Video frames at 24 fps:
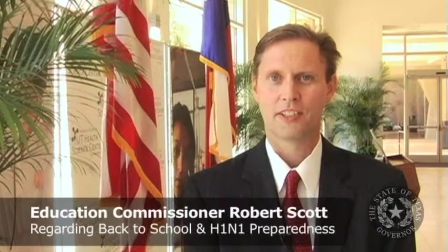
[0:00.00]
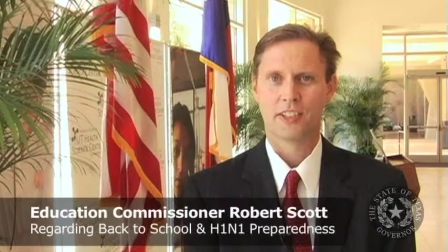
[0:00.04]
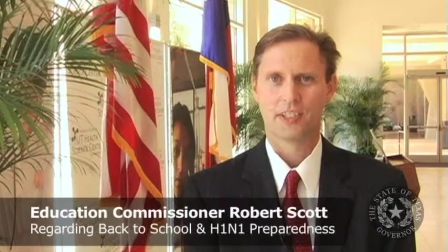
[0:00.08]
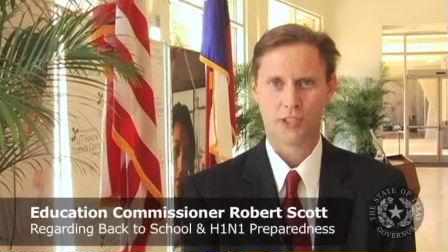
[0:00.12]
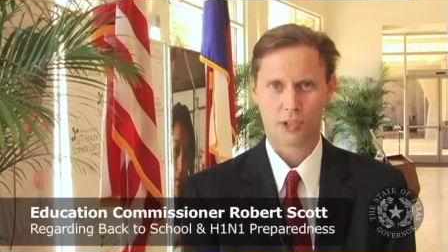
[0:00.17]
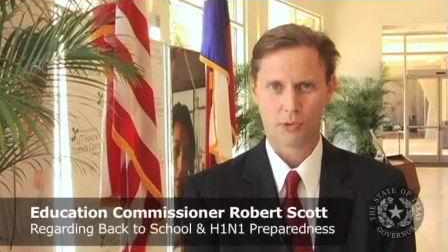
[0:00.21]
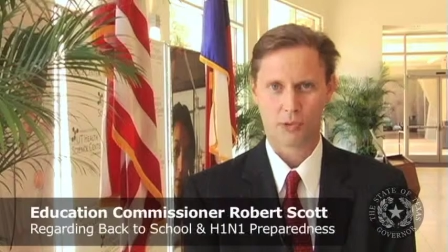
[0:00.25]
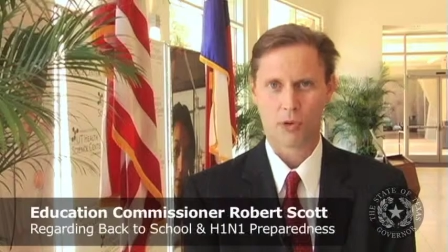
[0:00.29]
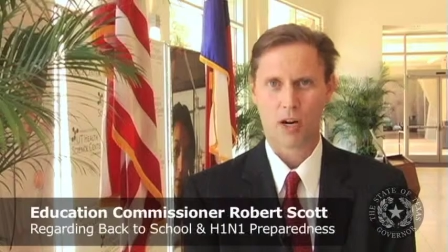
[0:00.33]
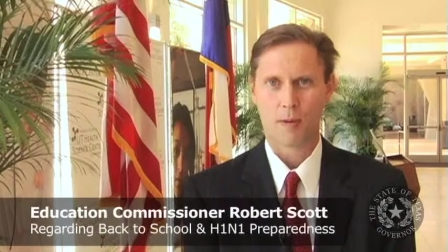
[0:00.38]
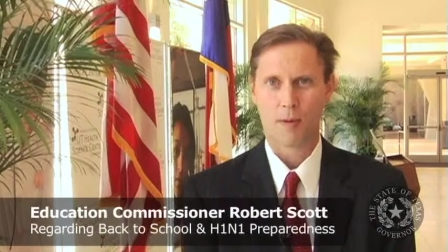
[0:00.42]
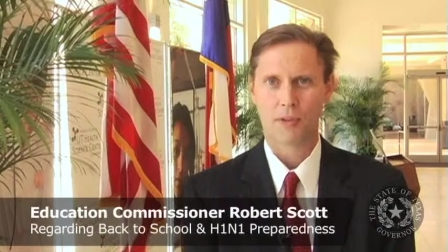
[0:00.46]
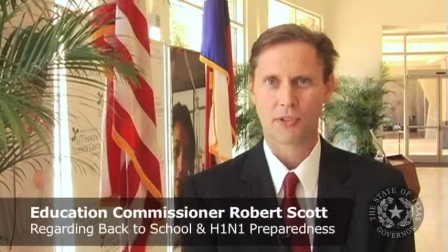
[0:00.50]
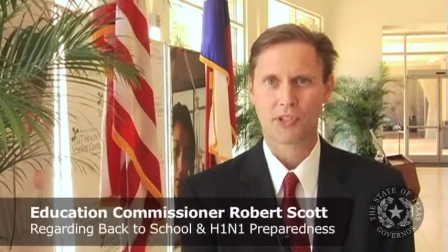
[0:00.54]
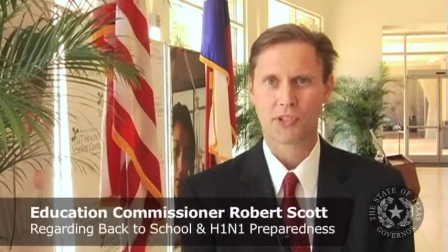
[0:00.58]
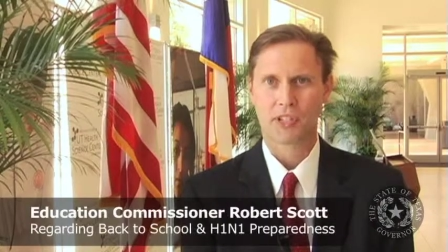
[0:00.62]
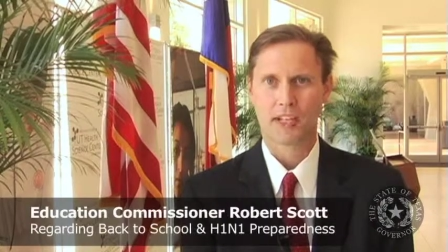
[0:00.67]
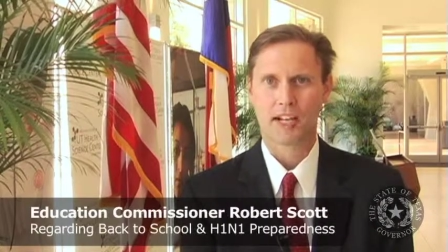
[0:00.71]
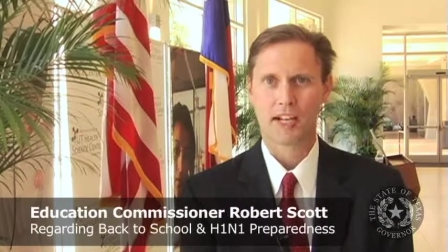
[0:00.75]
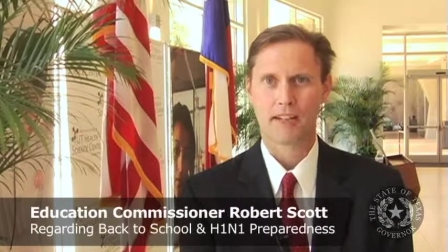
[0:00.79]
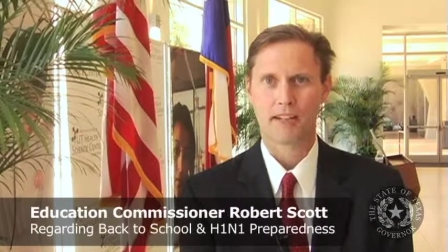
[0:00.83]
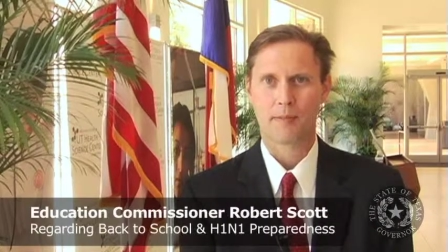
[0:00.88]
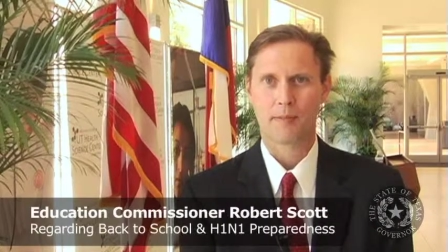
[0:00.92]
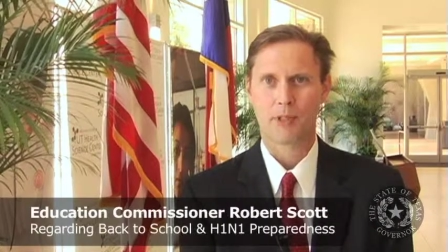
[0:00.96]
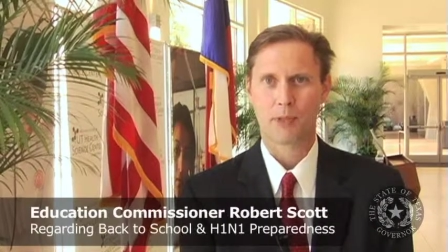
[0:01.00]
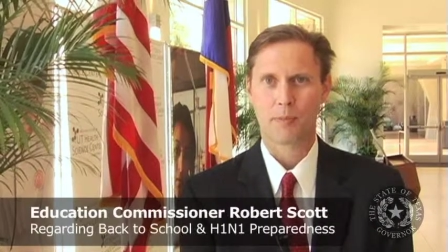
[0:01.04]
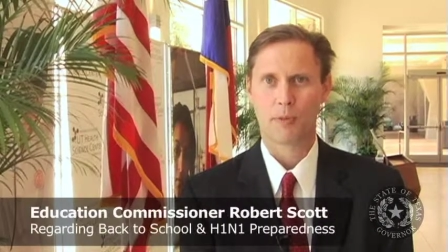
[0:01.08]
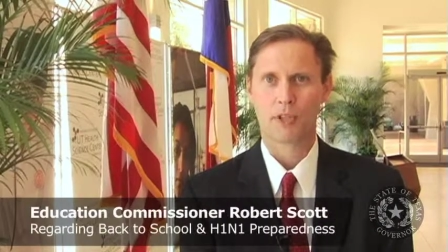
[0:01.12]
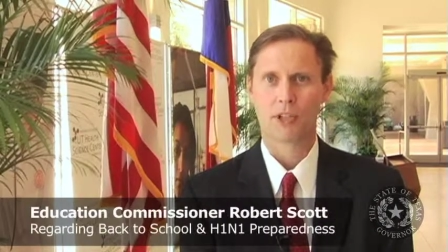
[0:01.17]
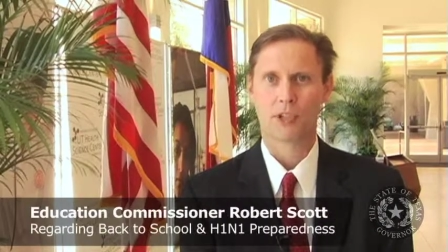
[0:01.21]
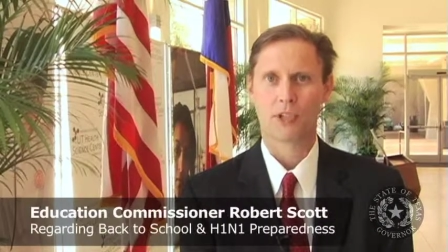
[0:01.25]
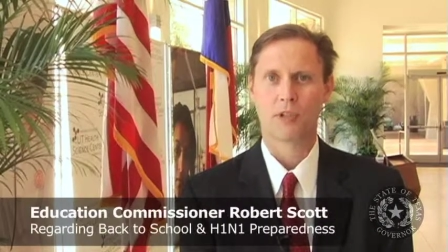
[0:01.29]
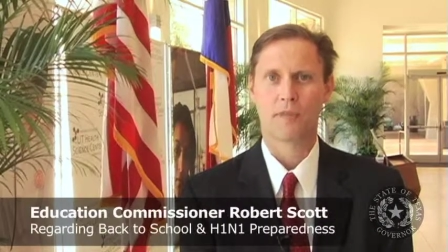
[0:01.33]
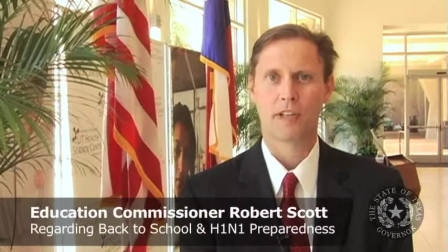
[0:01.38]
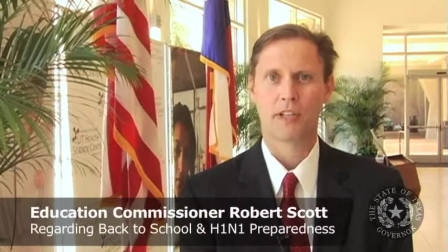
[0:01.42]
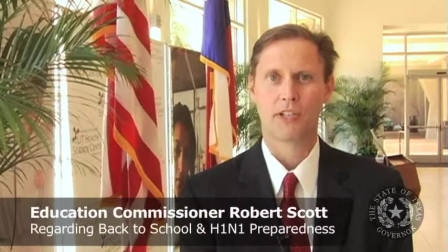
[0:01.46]
This is Robert Scott. I'm
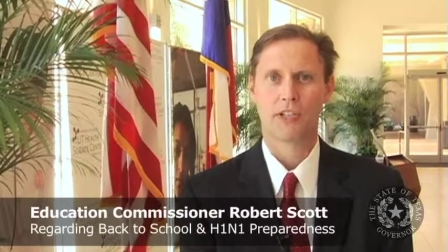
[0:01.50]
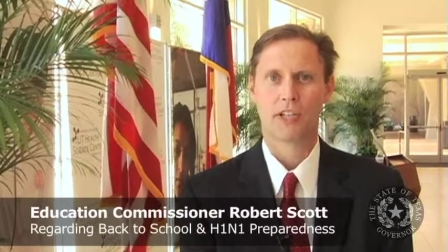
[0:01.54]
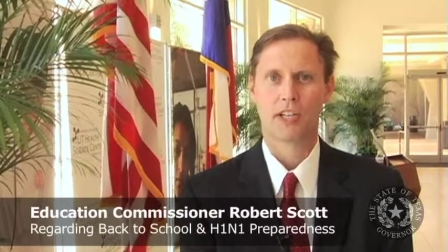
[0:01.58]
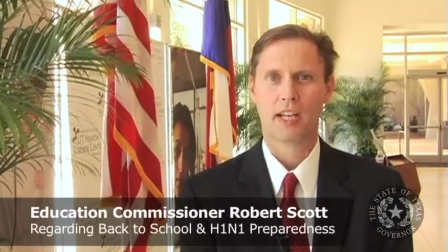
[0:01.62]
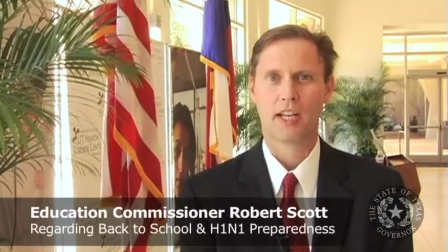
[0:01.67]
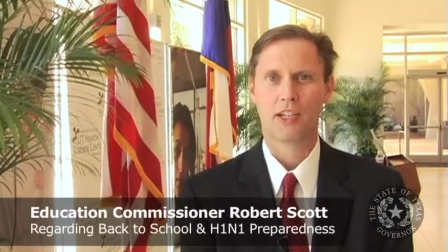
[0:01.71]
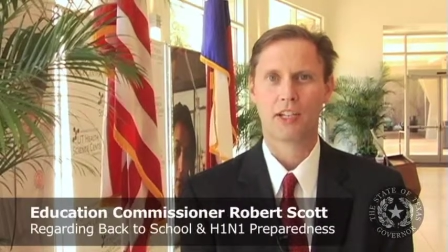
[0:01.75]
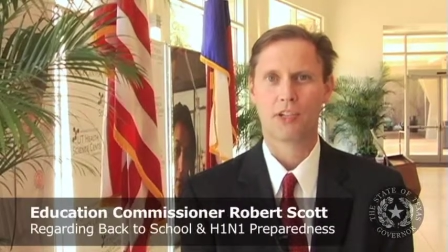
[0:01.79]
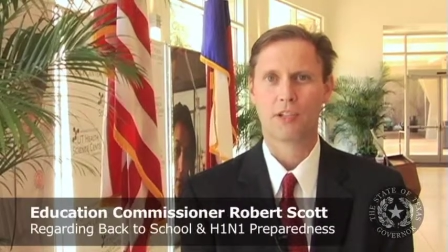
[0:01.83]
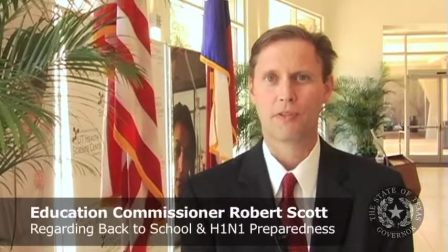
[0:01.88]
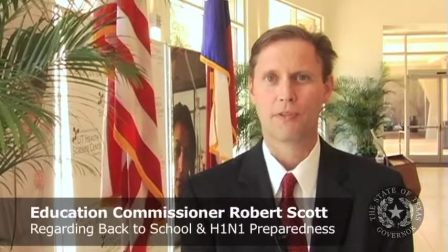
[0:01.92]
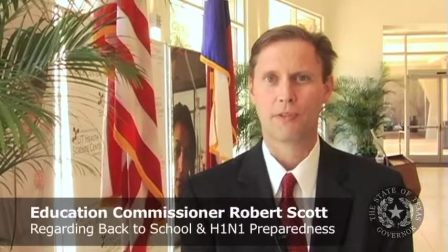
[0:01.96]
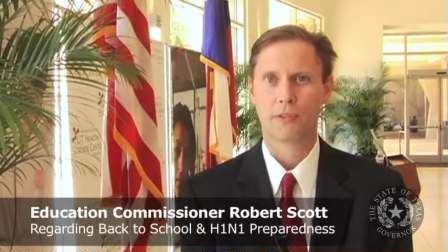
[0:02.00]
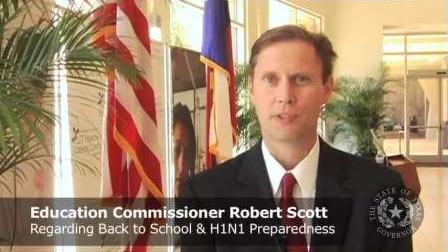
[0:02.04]
Commissioner of Education